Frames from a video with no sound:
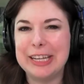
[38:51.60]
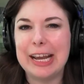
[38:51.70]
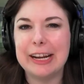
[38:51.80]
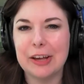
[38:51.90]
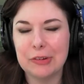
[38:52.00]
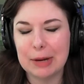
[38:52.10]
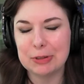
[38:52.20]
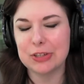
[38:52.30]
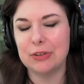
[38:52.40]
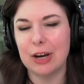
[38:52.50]
been another
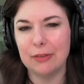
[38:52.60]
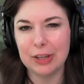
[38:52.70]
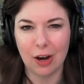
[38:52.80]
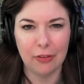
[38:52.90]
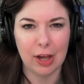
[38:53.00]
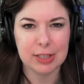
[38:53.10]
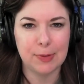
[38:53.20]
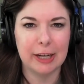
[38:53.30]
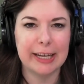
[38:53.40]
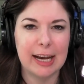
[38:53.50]
episode of the Odd Lots
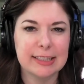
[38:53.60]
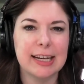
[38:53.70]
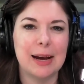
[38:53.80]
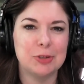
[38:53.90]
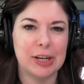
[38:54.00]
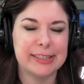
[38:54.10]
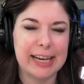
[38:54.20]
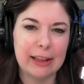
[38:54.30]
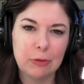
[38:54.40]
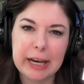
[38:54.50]
podcast. I'm
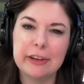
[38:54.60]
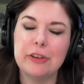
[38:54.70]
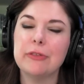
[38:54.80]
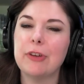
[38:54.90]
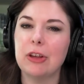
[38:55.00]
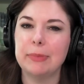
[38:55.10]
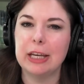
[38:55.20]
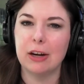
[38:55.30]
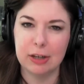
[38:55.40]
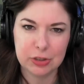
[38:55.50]
Tracy Alloway. You can follow
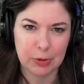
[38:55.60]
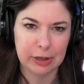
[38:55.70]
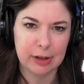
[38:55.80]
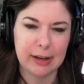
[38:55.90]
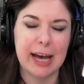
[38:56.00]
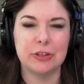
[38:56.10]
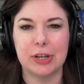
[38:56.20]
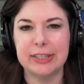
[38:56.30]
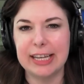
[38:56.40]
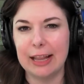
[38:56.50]
me on Twitter at
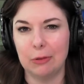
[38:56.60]
Tracy